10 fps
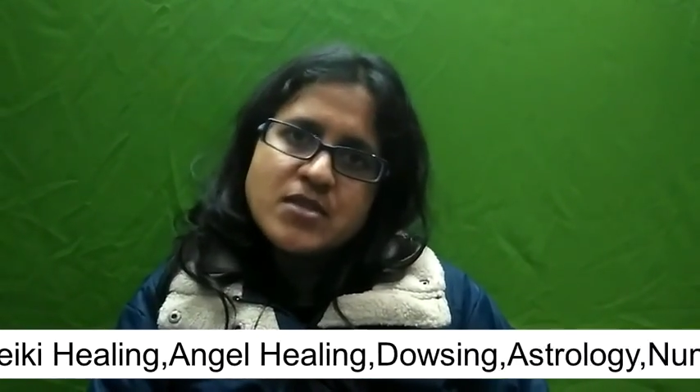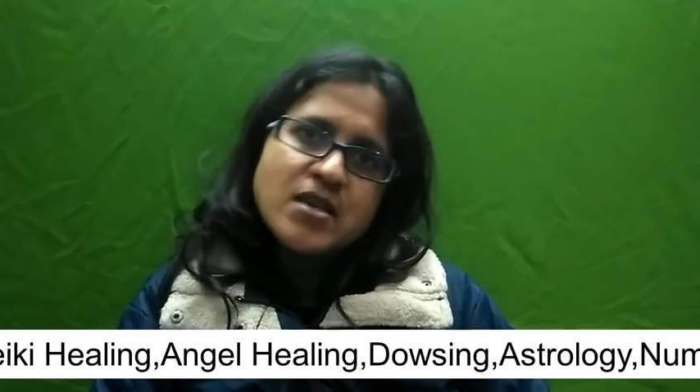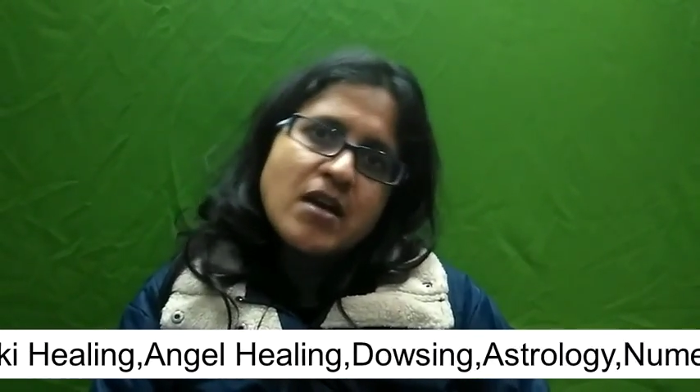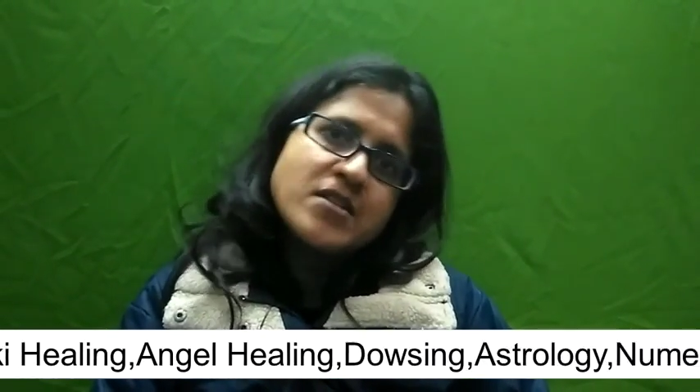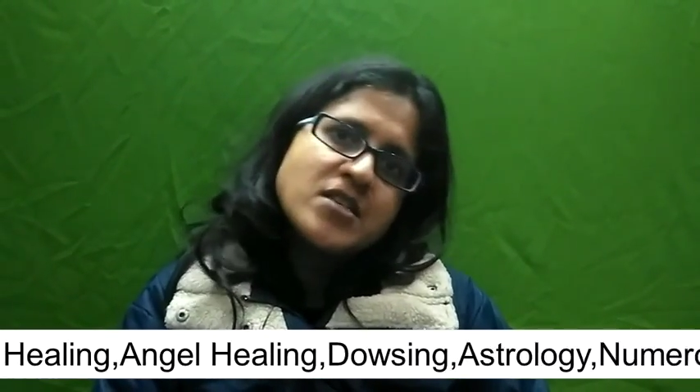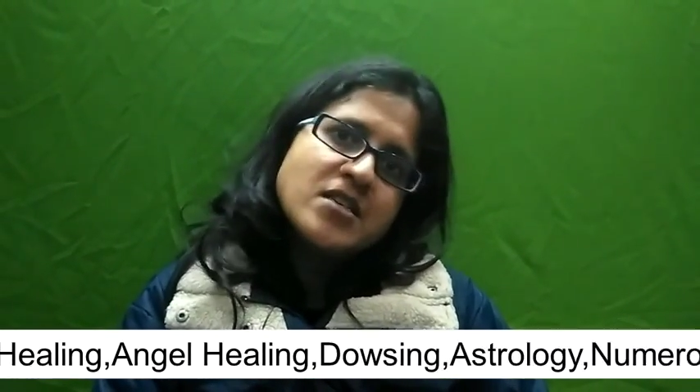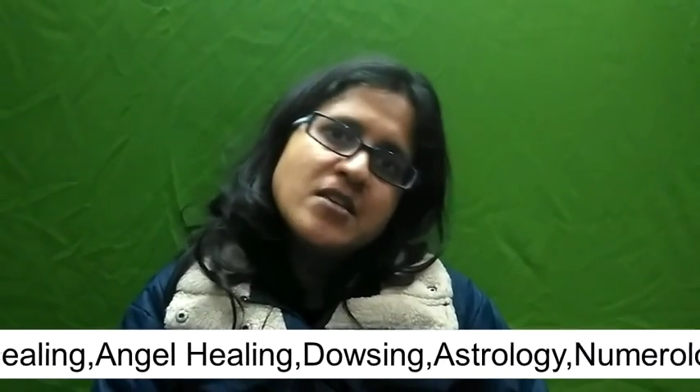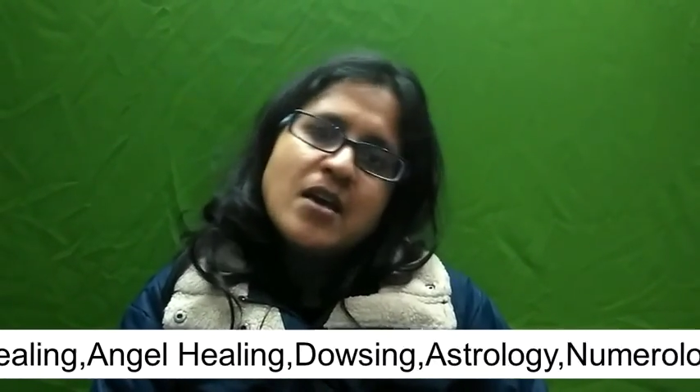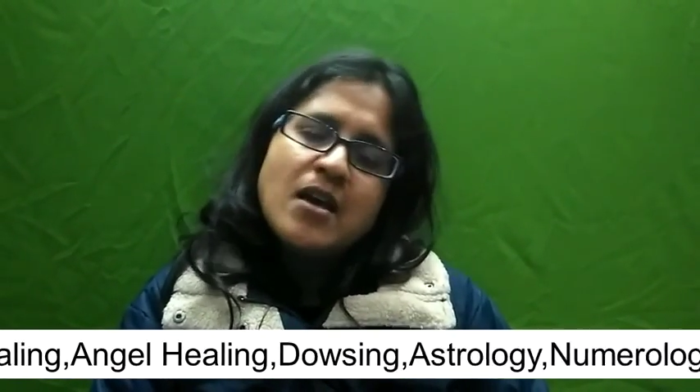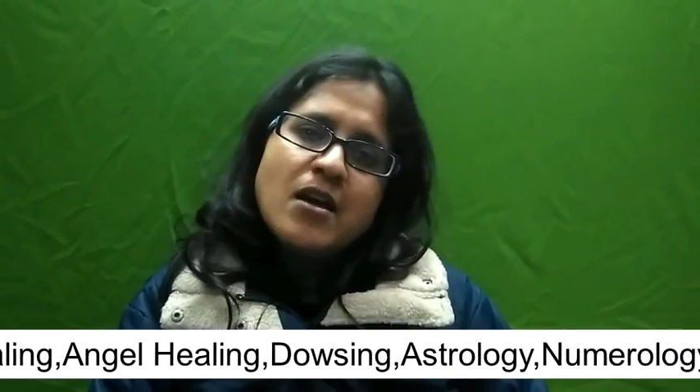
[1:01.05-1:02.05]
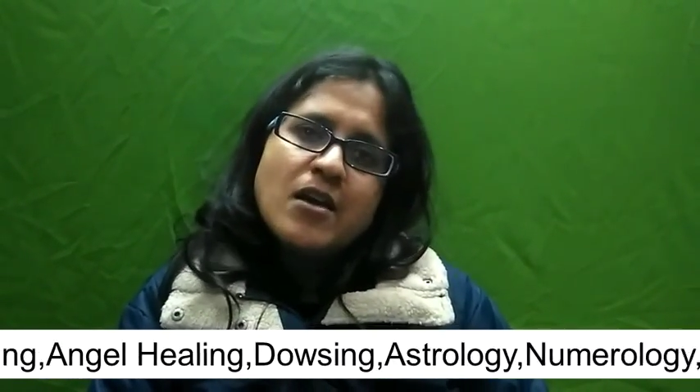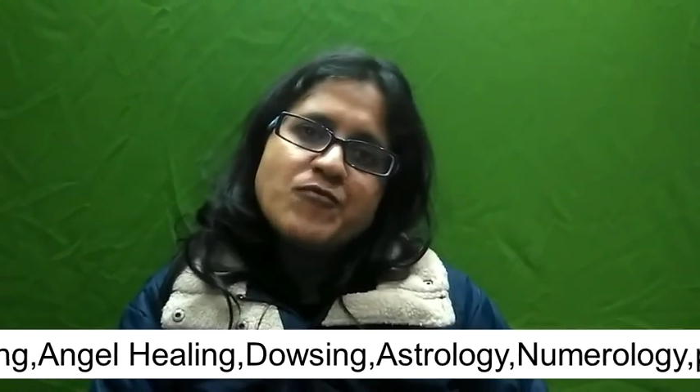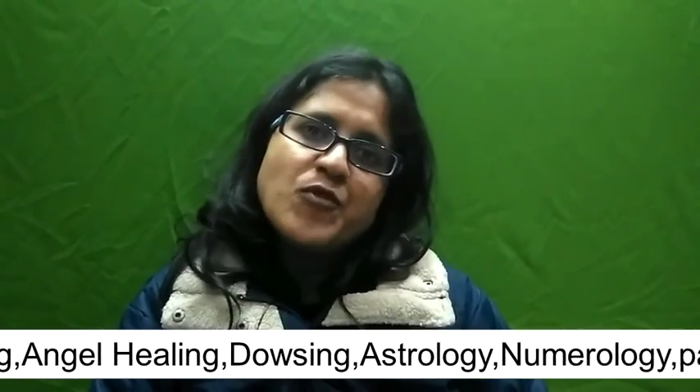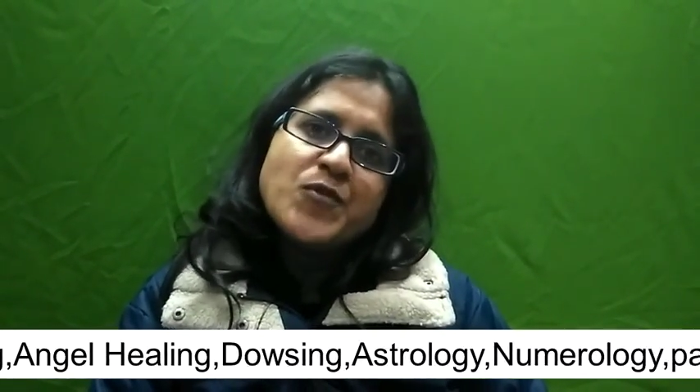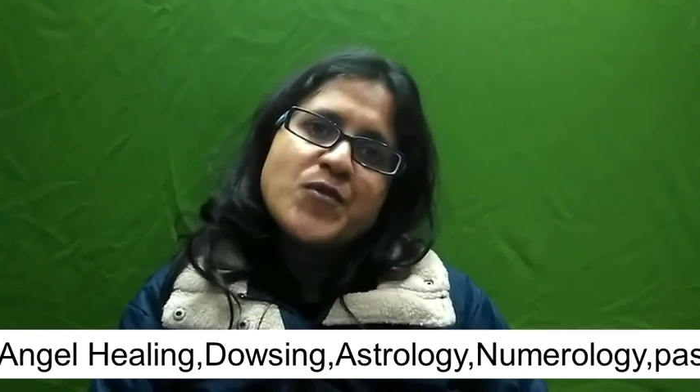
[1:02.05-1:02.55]
anxiety,
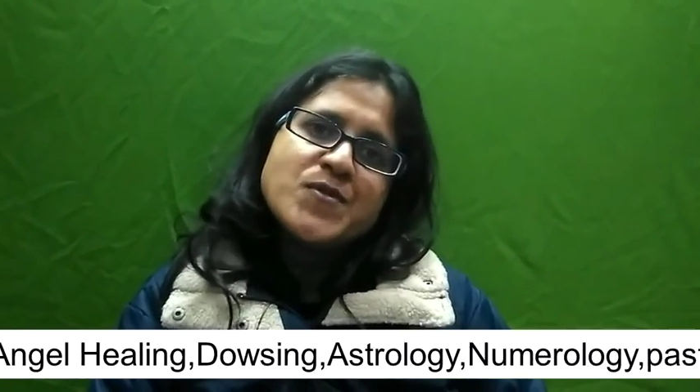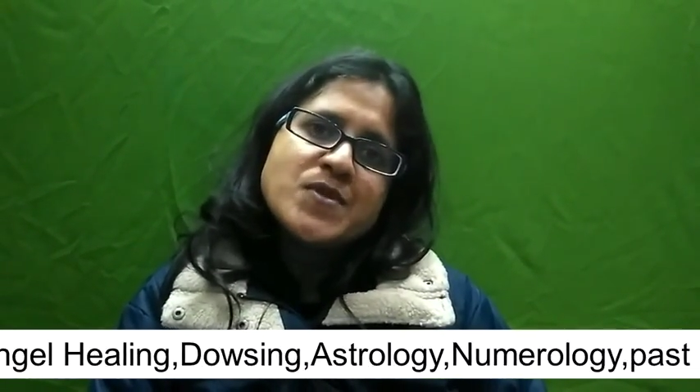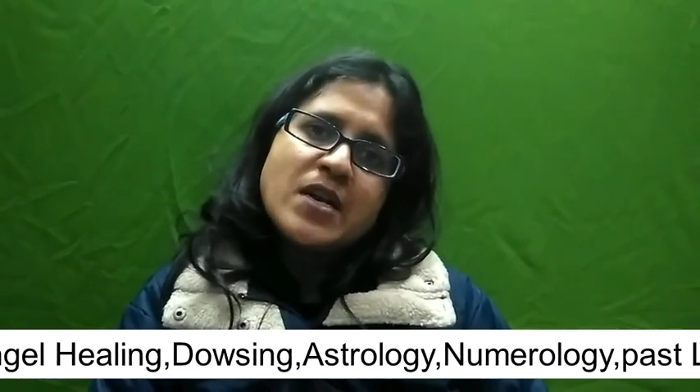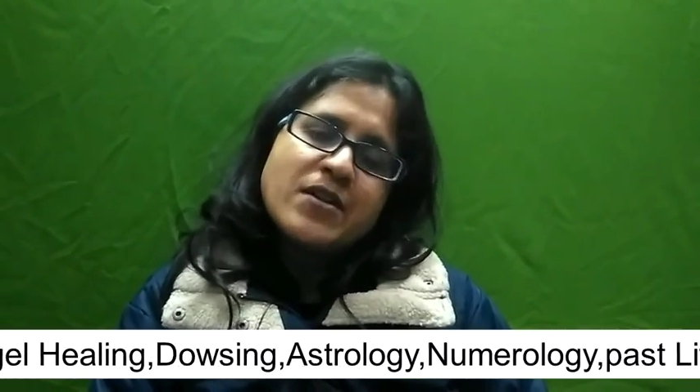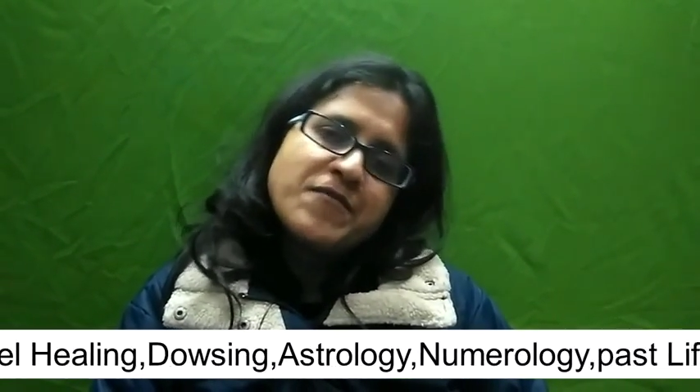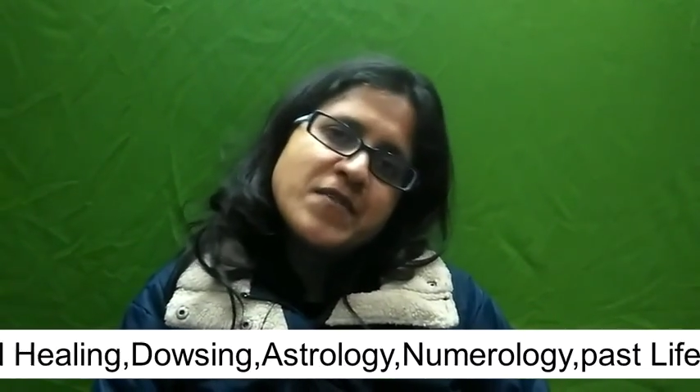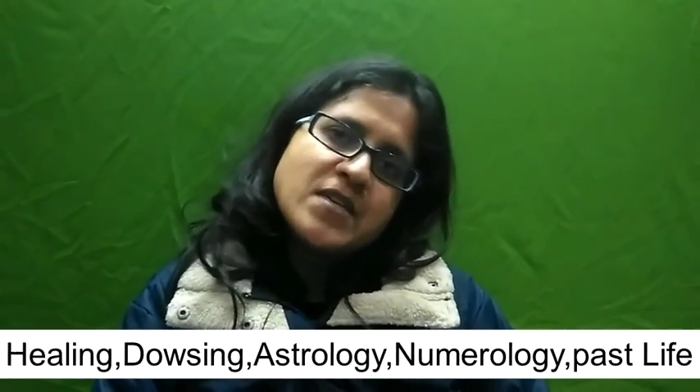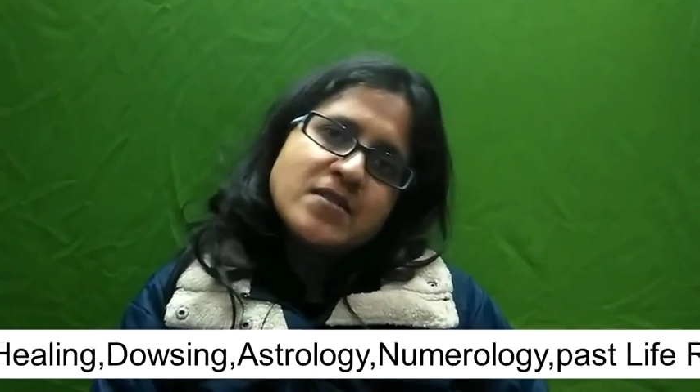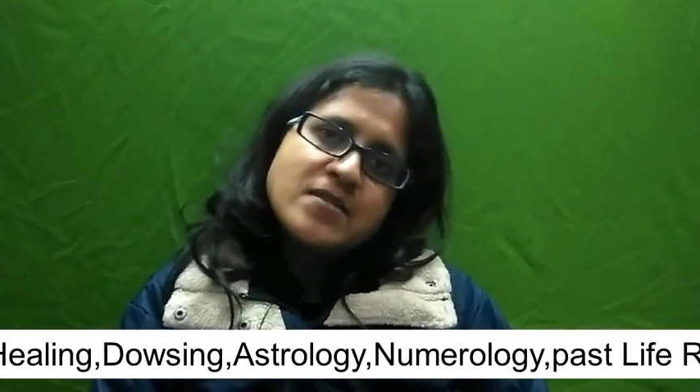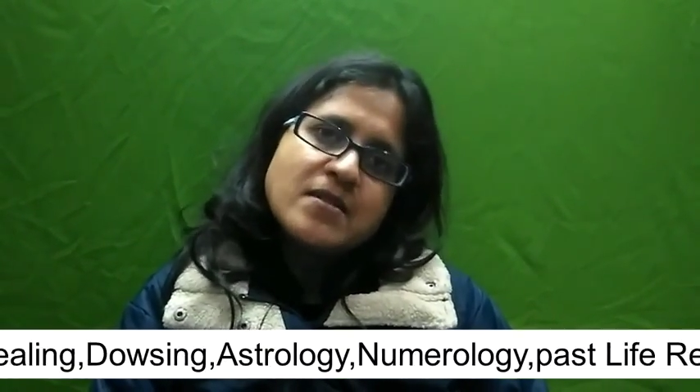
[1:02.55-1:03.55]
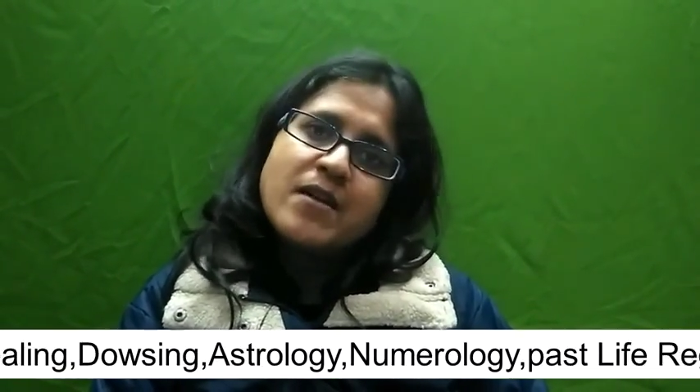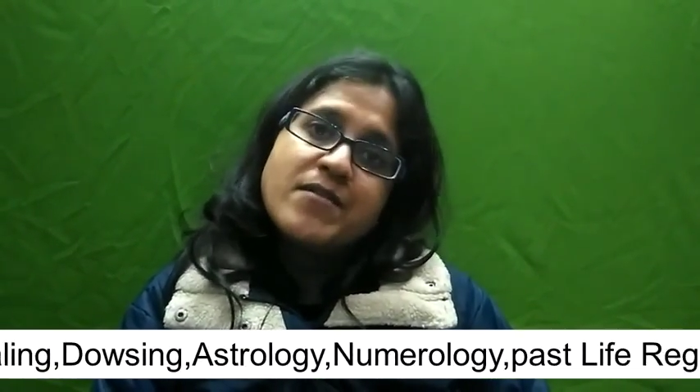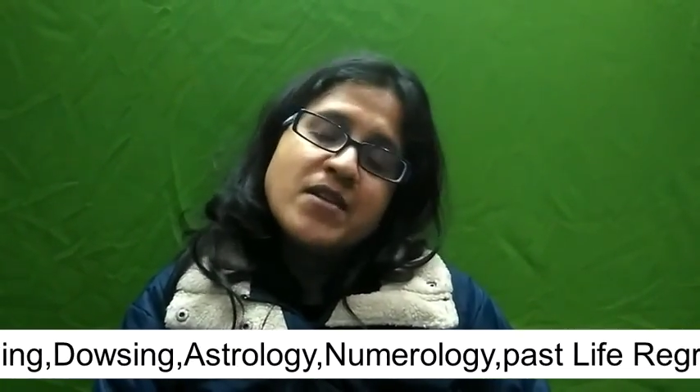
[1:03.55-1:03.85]
for those kind of things. I